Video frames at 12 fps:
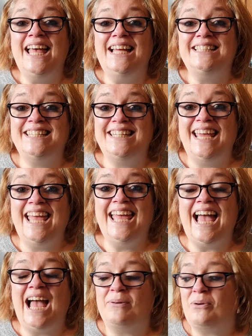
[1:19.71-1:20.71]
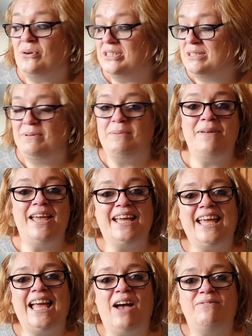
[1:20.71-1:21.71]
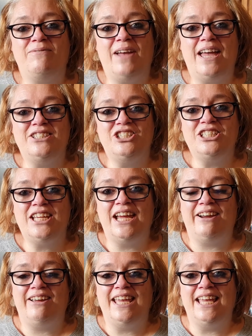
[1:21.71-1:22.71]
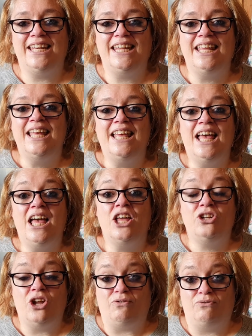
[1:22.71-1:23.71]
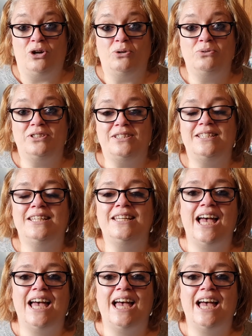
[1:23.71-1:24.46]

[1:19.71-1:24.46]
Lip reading: Today I'm going to be making a vegetarian nut roast.